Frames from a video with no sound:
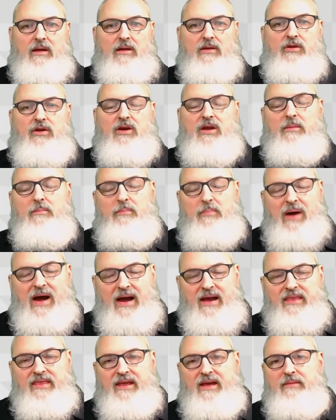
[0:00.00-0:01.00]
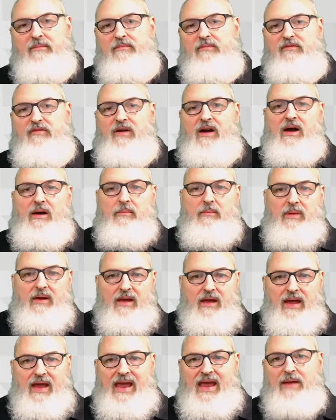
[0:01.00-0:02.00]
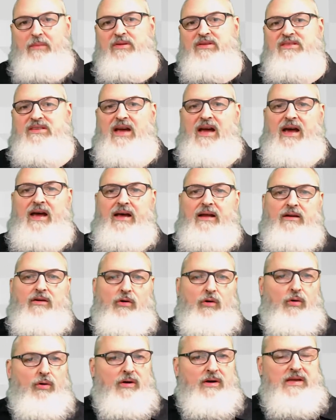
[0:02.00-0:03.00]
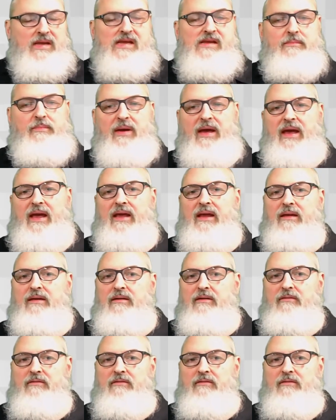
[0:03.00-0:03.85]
You can buy them from Amazon or eBay